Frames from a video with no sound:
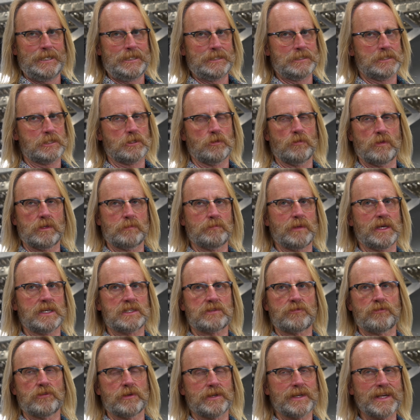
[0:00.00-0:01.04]
So it makes
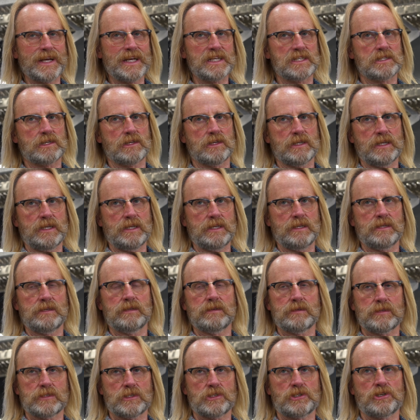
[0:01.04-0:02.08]
for a nice, clean,
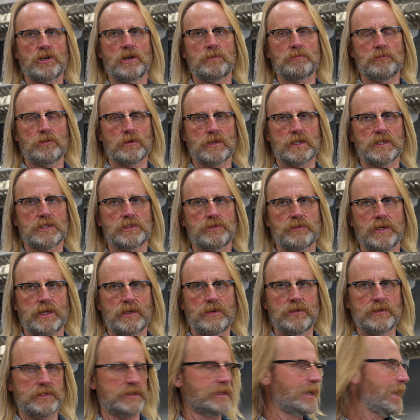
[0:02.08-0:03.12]
sharp-looking
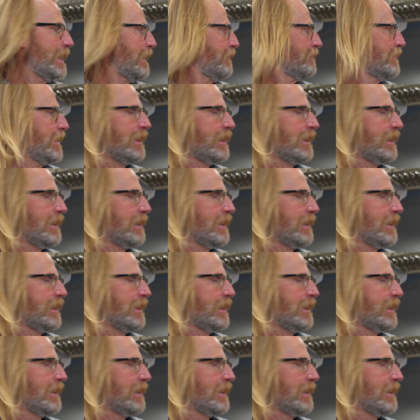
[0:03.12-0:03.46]
trailer to have